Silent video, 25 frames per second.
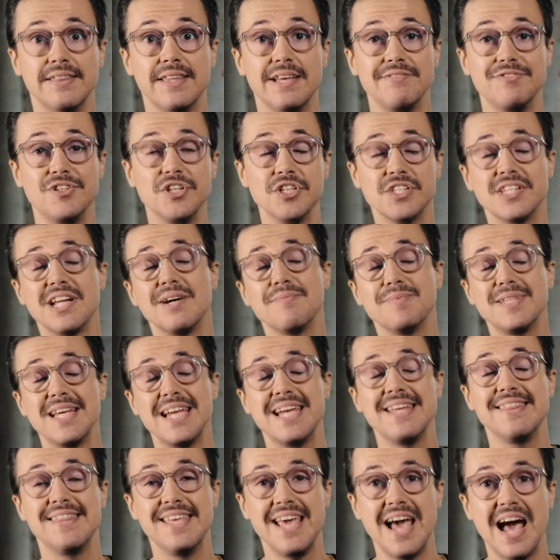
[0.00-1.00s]
They've just
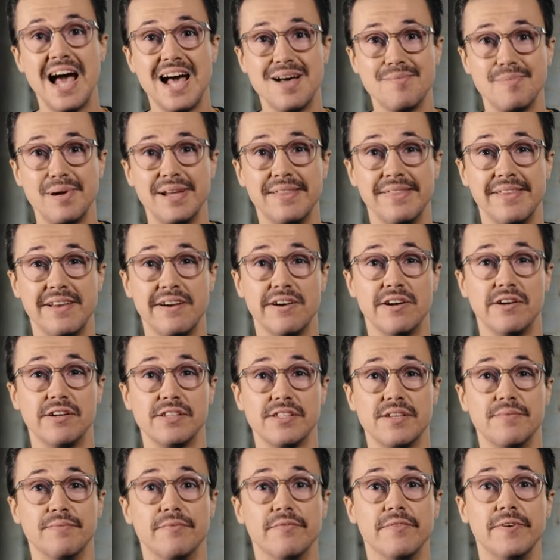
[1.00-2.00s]
updated the app, and there are
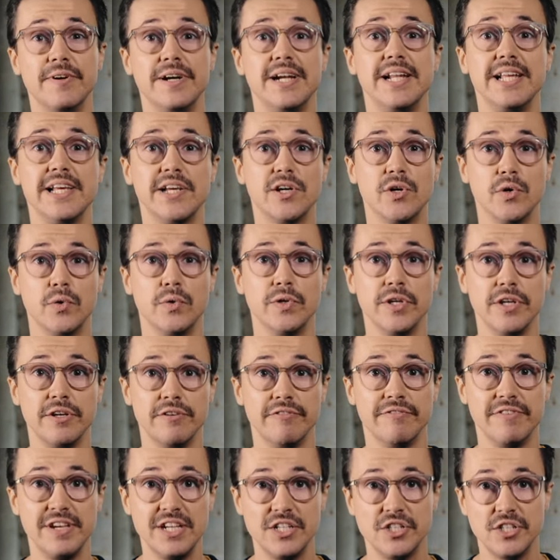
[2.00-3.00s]
some really cool new
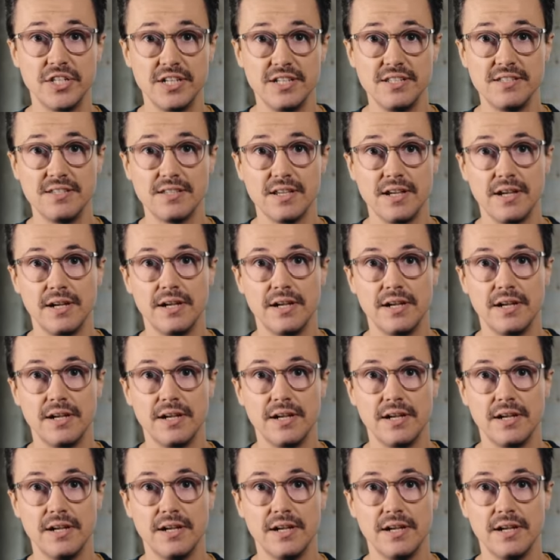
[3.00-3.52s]
features,